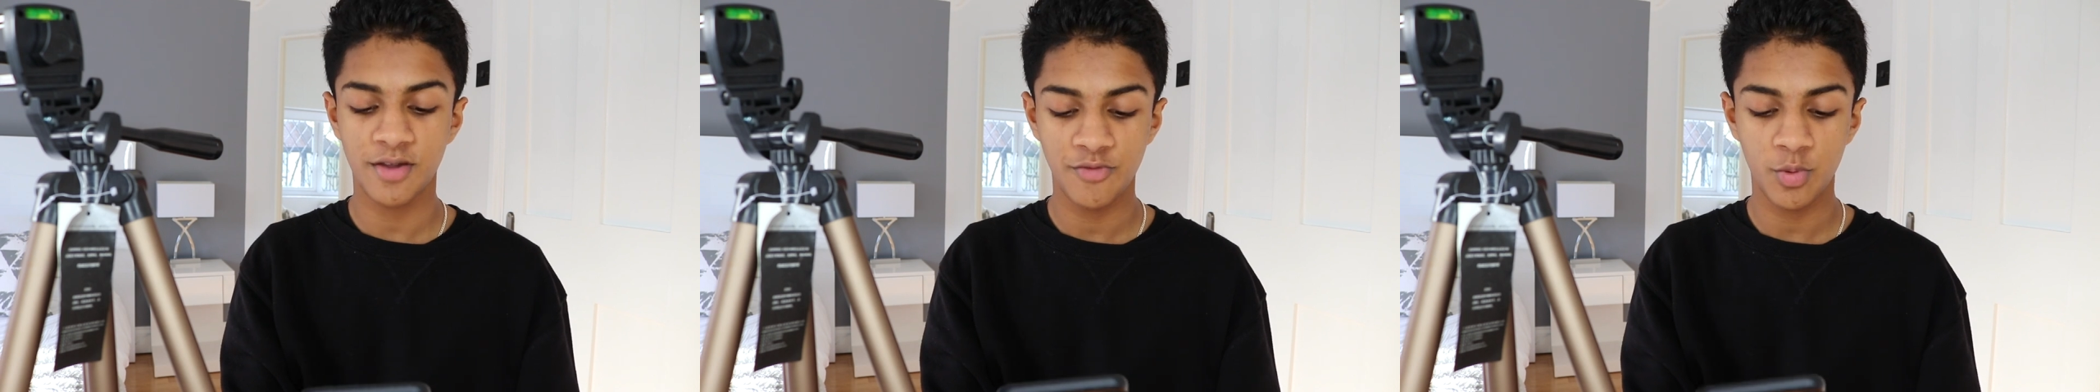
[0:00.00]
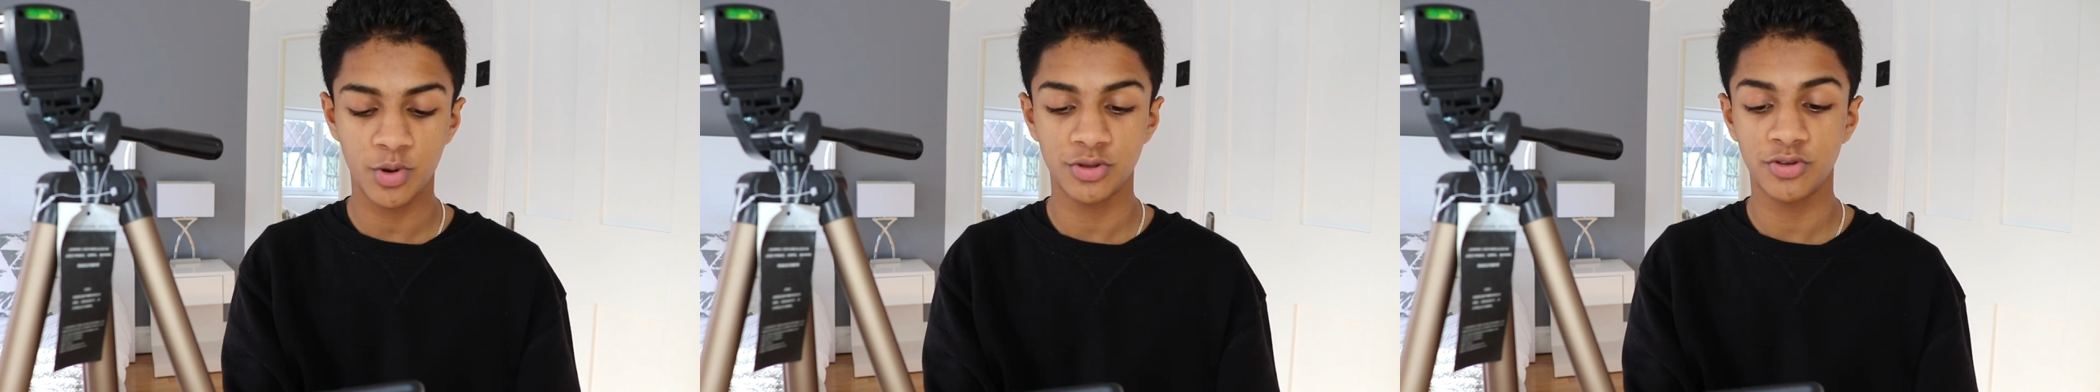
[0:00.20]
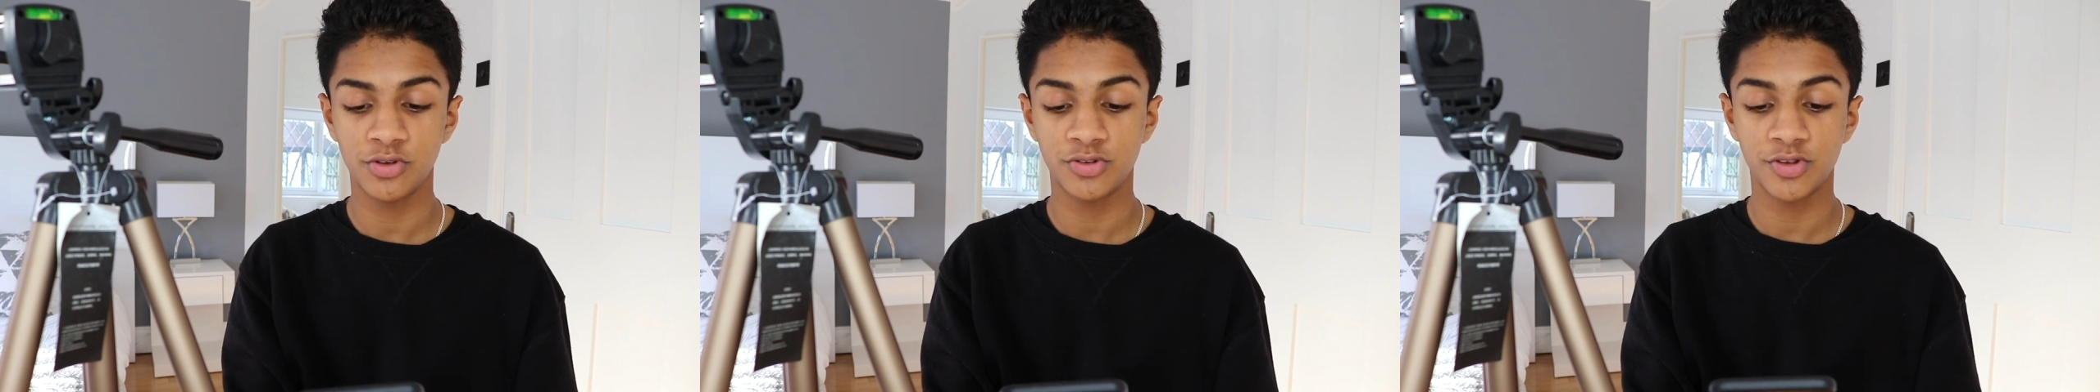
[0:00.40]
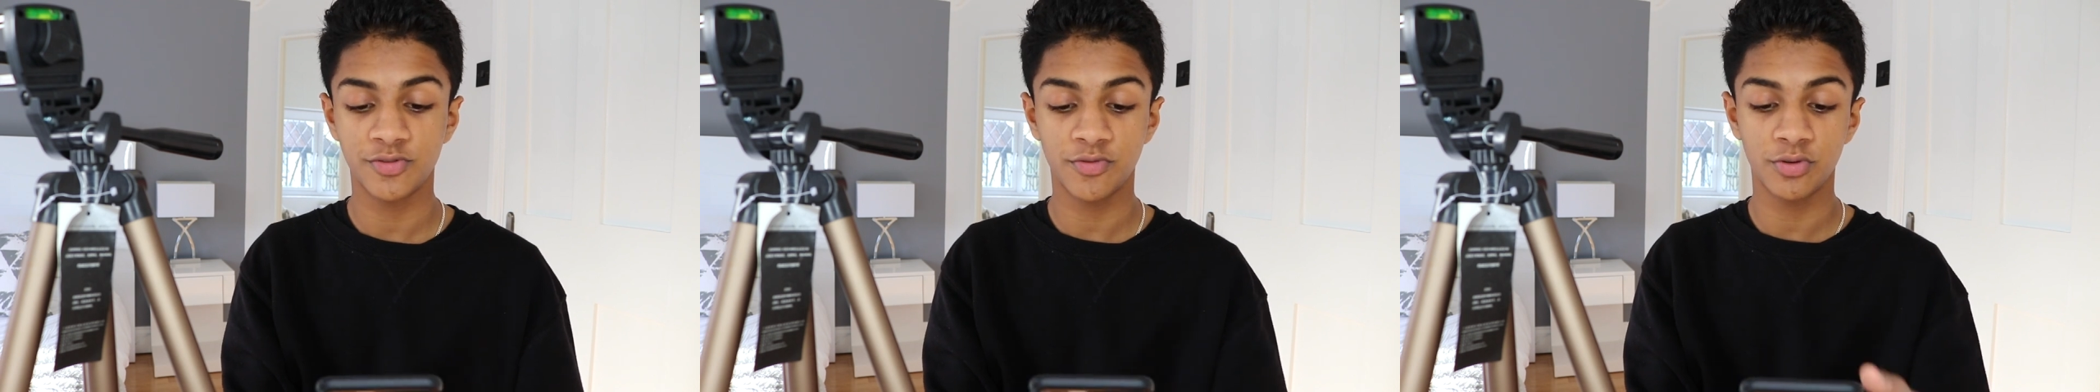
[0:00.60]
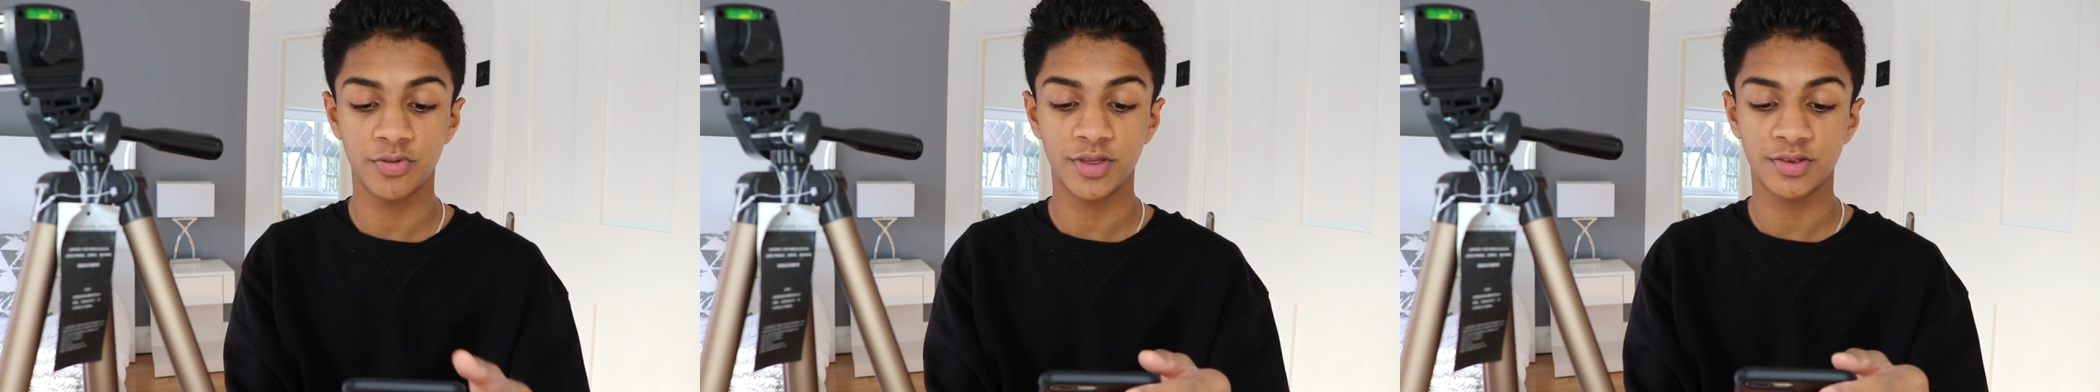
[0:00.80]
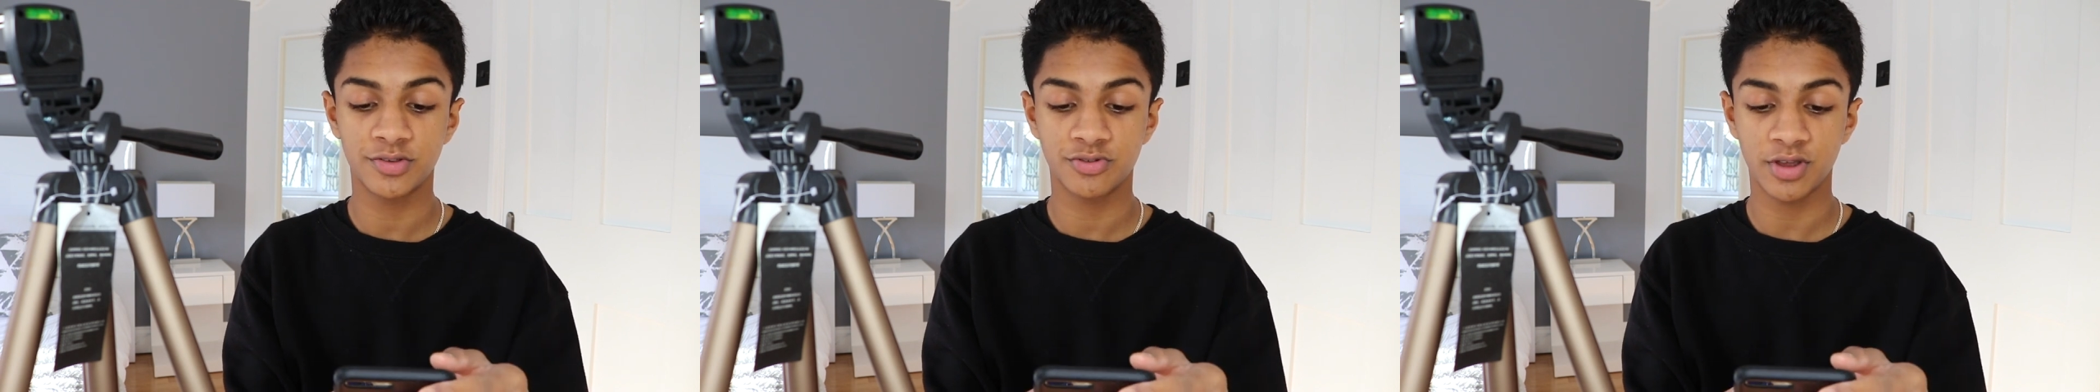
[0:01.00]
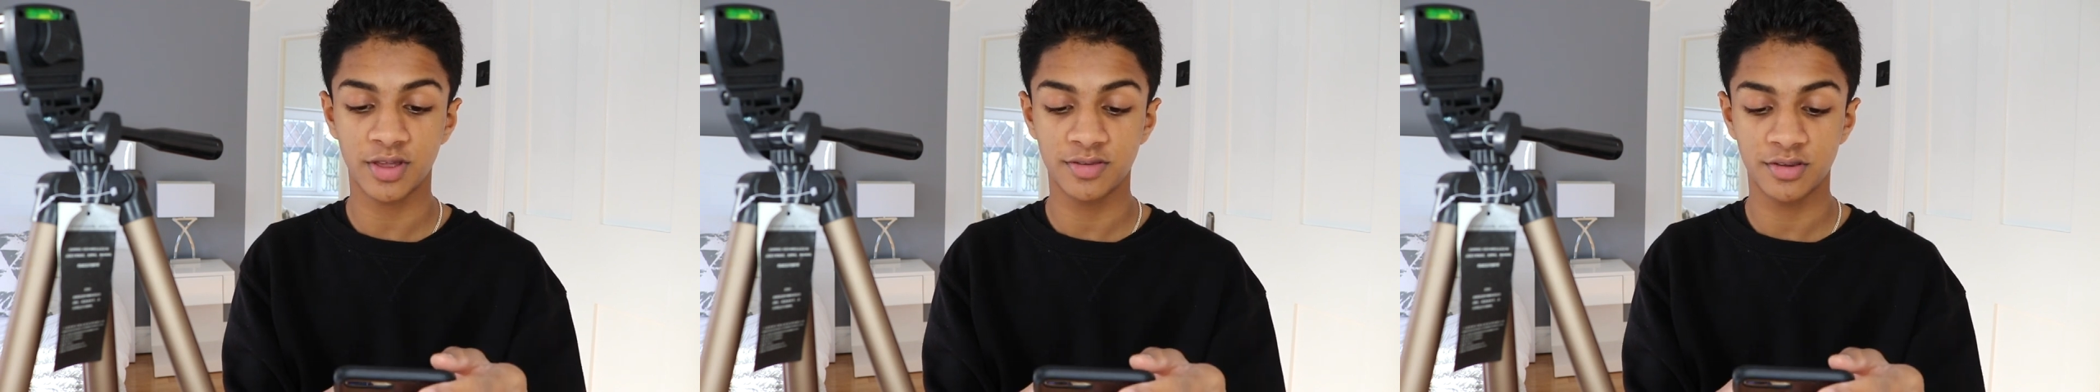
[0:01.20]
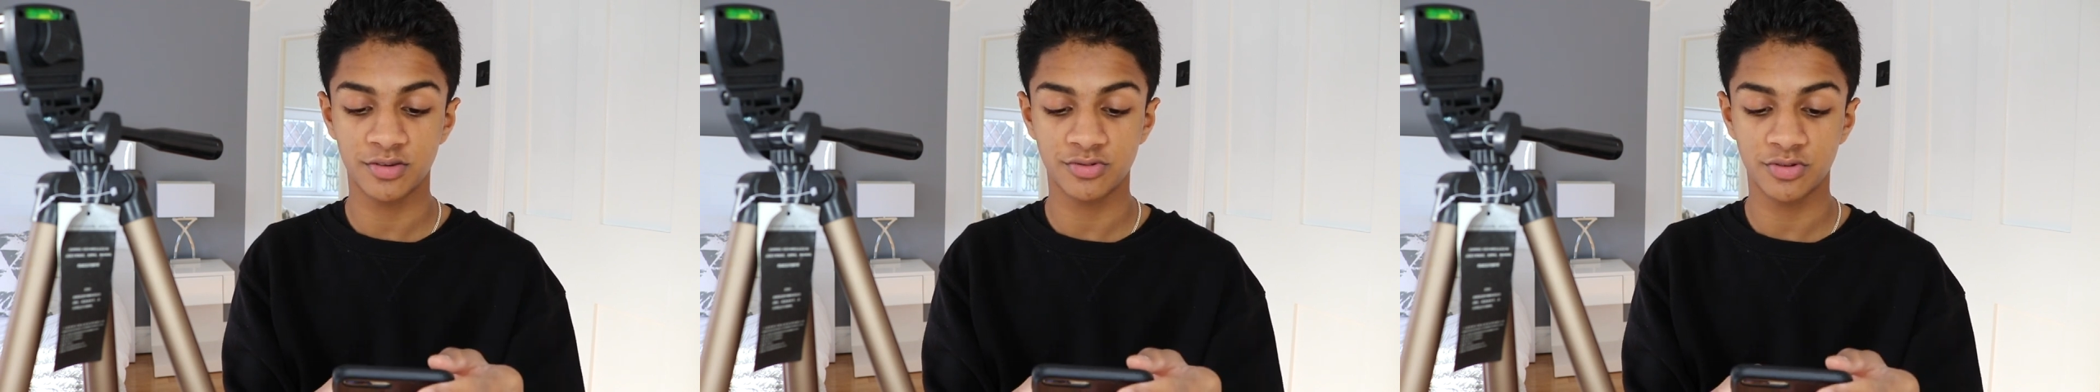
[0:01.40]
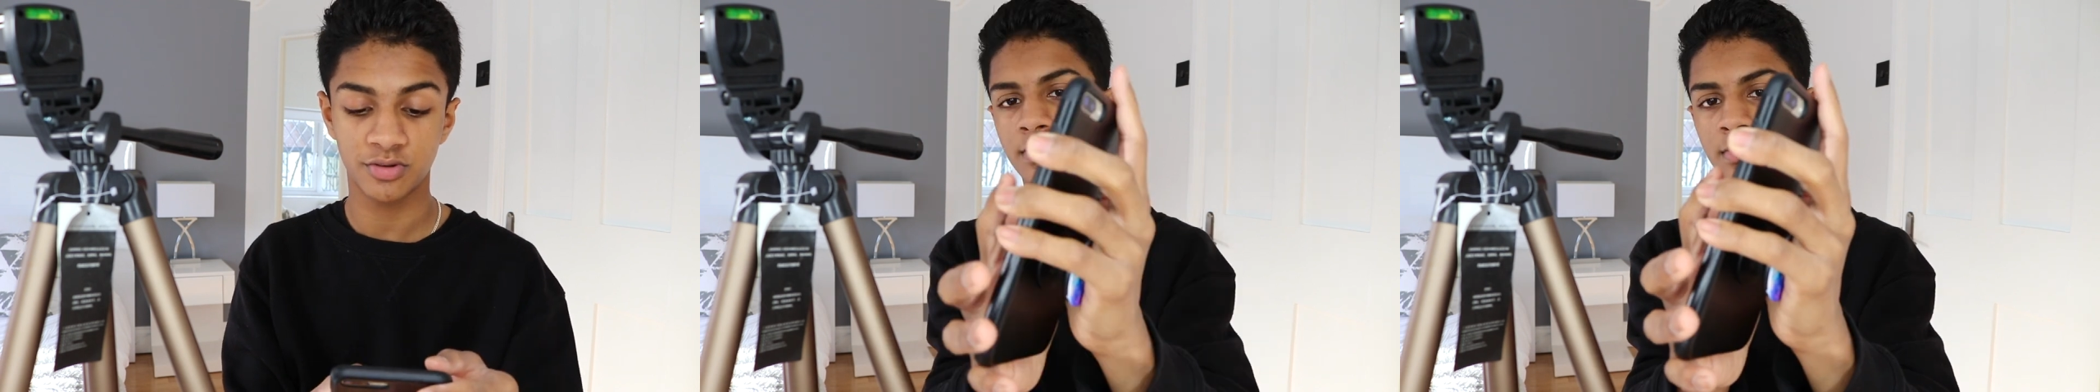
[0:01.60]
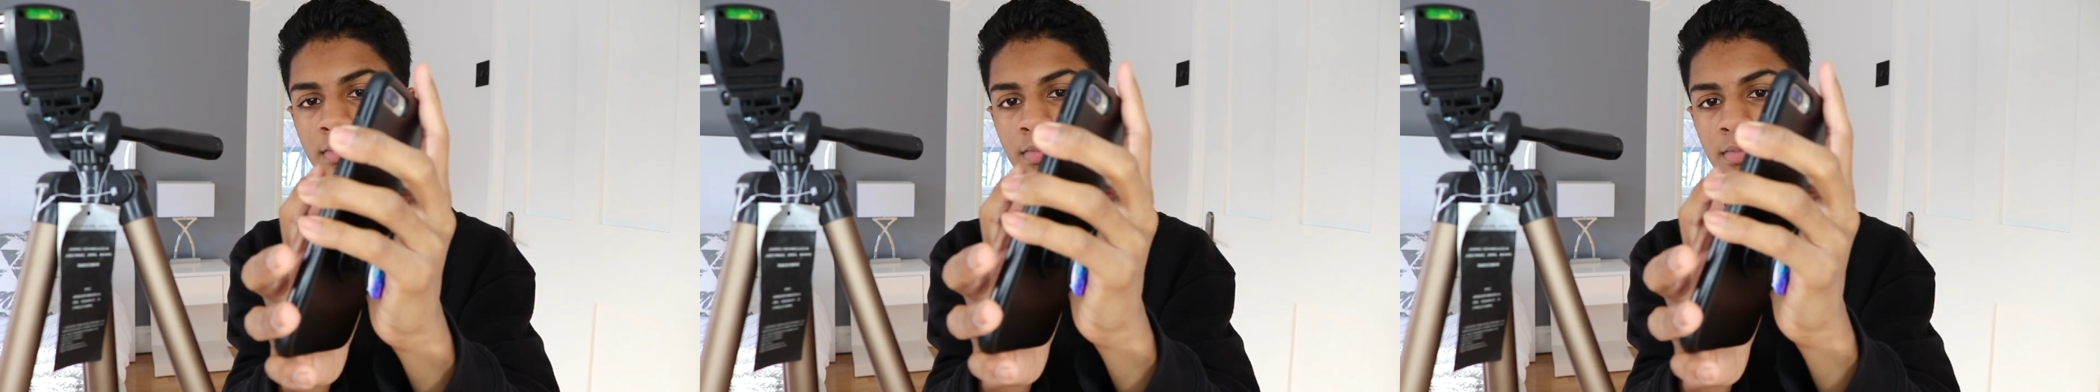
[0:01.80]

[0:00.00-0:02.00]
everyone uses for this transition.